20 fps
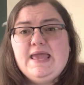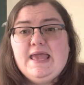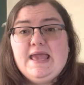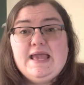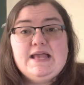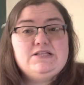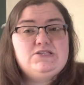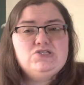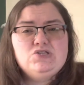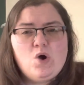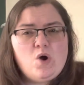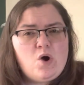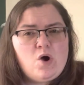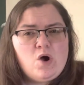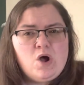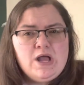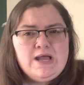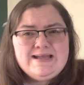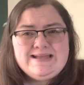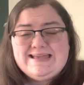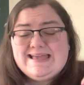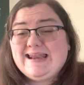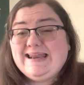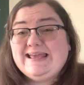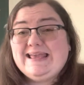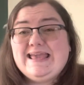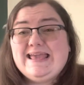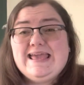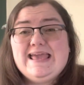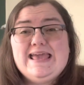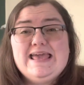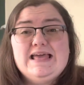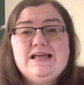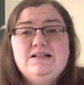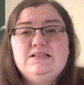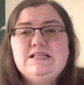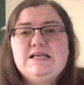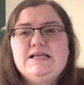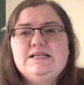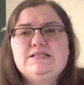It's not getting
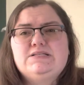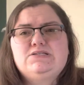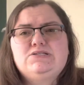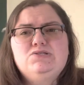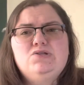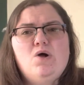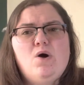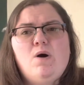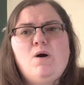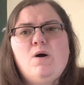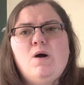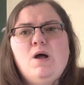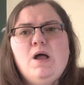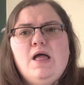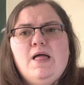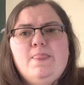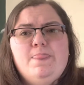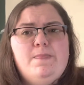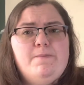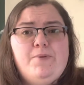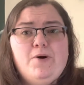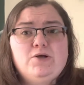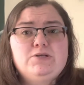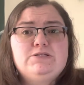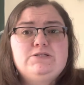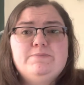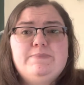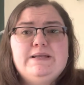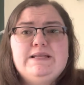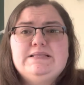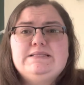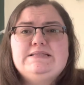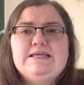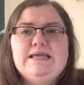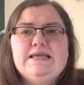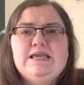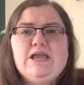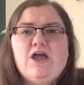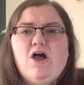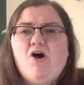ill, it's not the
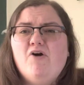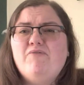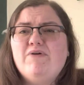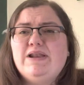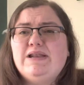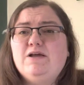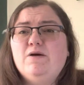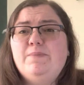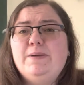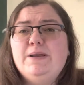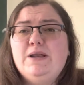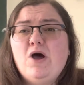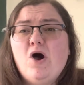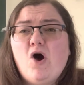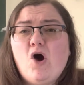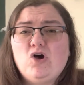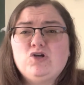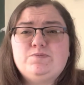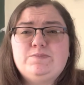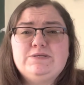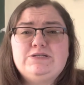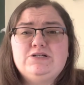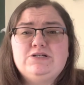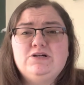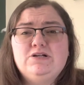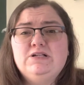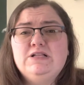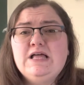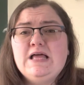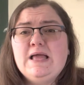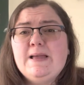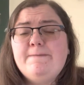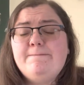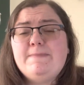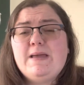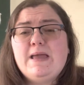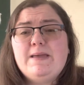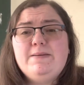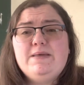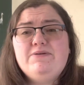possibility of ending up in hospital,
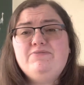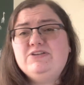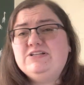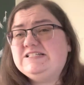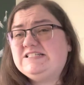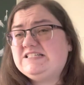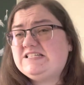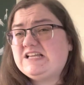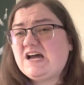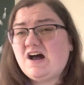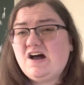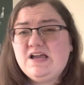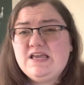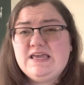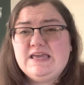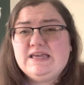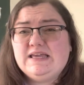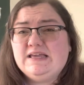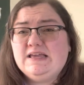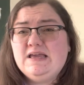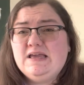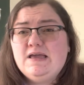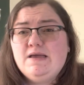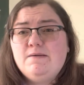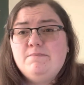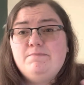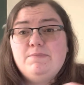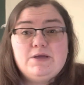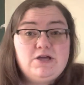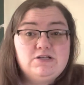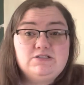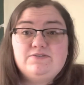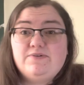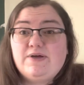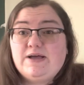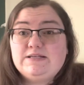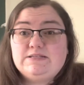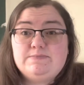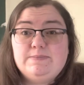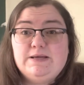maybe even dying because of
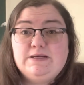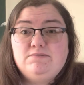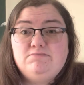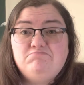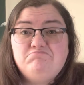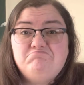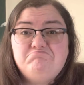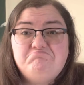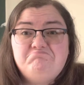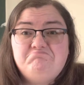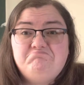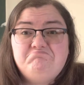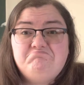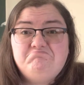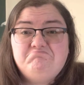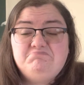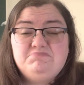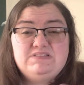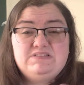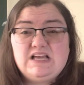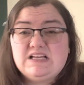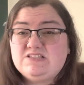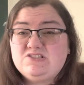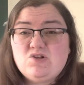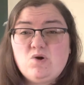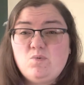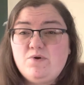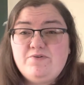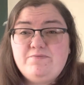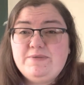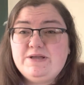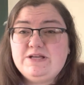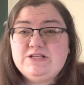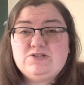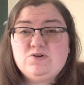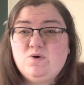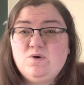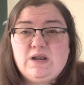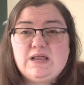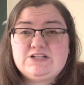asthma. That's not worrying me
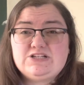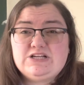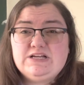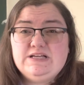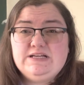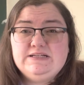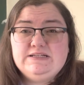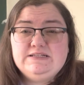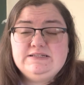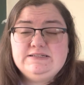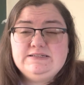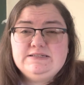at all, actually.